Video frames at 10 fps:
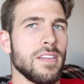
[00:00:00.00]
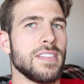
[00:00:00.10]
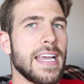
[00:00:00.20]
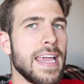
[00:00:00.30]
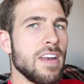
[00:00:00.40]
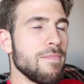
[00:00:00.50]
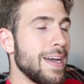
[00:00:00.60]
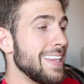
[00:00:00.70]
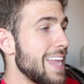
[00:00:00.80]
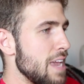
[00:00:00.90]
decade of my
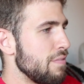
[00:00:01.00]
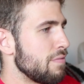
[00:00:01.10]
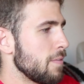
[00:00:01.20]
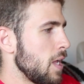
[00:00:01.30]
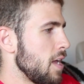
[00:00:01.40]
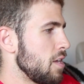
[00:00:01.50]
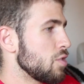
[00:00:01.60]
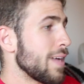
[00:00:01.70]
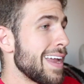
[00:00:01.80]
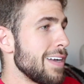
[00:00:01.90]
life?
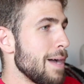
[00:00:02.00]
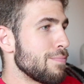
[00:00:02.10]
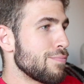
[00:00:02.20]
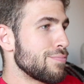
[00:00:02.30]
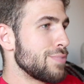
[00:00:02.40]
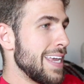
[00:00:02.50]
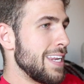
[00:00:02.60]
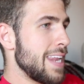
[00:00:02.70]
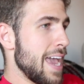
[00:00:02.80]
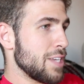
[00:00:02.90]
So I got an
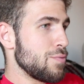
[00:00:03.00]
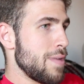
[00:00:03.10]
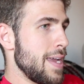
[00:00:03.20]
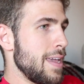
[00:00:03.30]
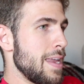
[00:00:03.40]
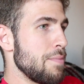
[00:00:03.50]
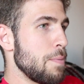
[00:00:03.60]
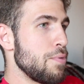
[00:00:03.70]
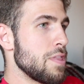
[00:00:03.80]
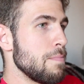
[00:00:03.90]
updated x-ray, and I'm going to
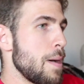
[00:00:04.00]
put them